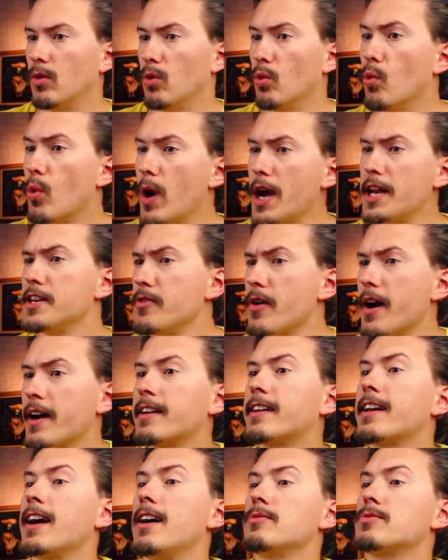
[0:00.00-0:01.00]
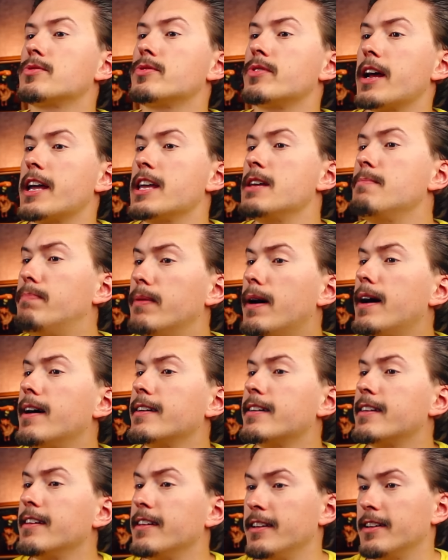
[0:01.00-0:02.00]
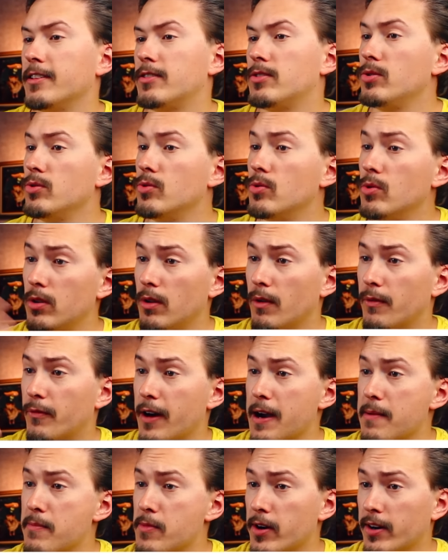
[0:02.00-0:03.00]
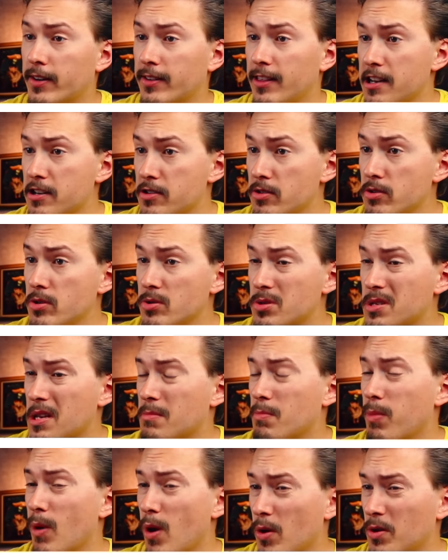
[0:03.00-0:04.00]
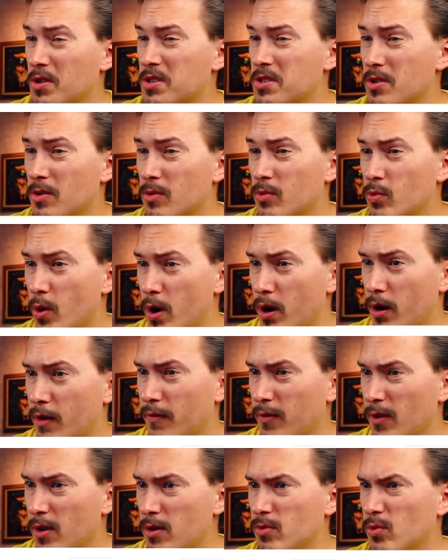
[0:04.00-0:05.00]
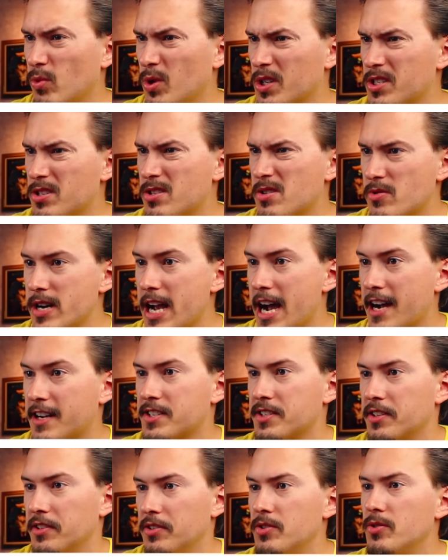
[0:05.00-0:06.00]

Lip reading: When you encounter a bug in a tool or framework that you use that blocks your workflow, what's your reaction?